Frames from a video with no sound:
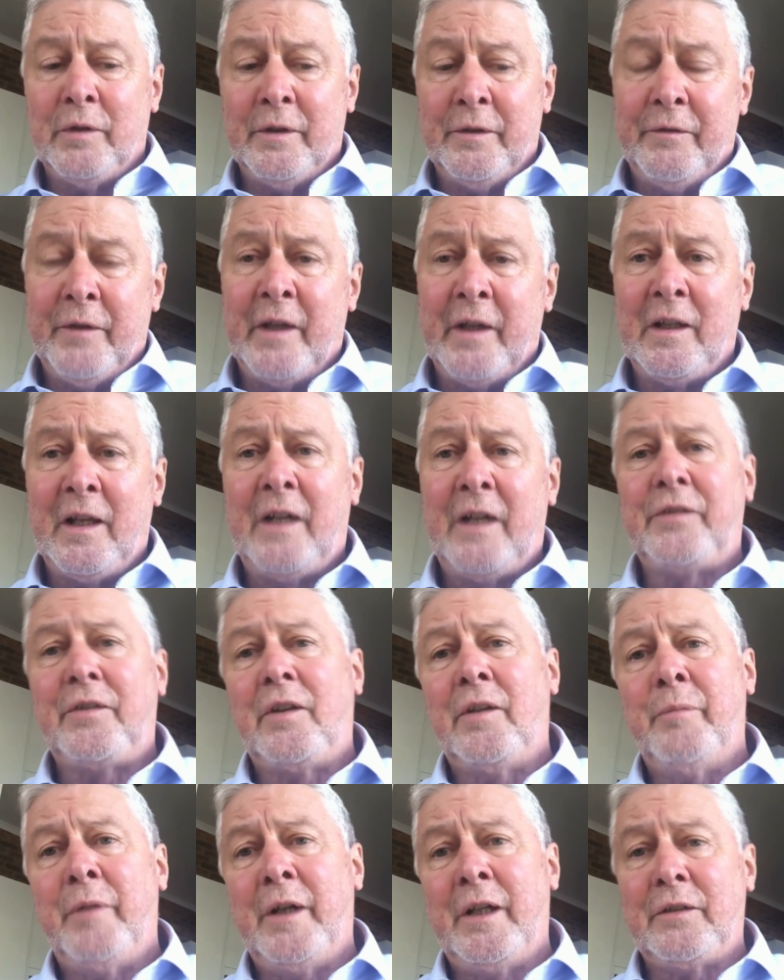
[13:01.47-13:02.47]
lived. They
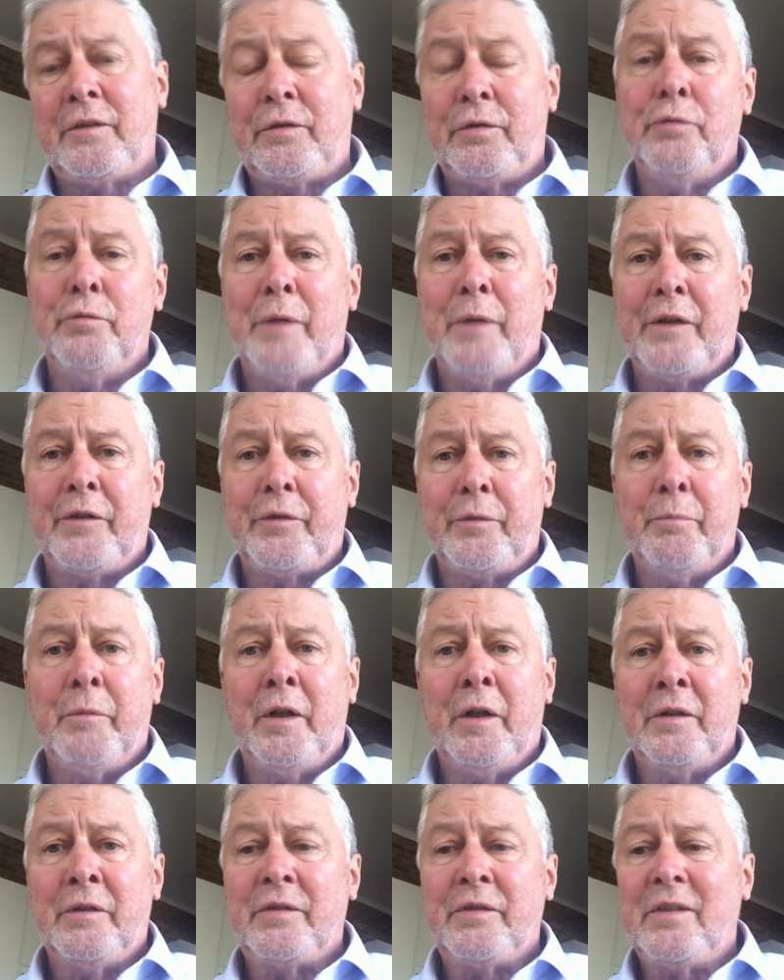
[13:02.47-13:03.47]
lasted about two months
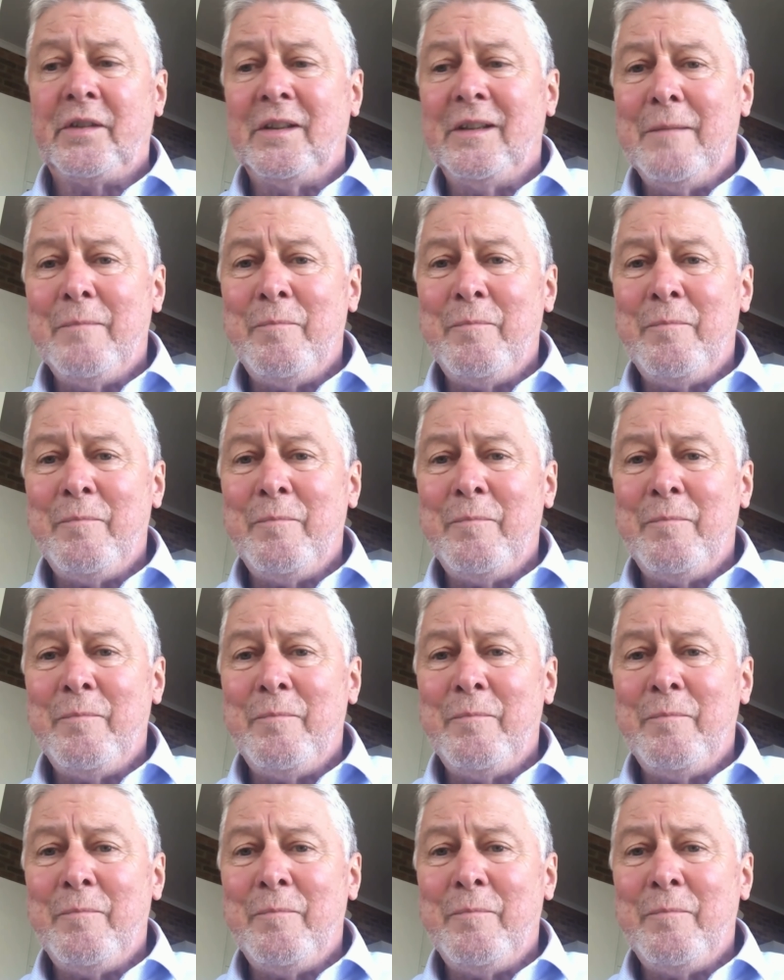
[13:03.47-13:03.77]
most.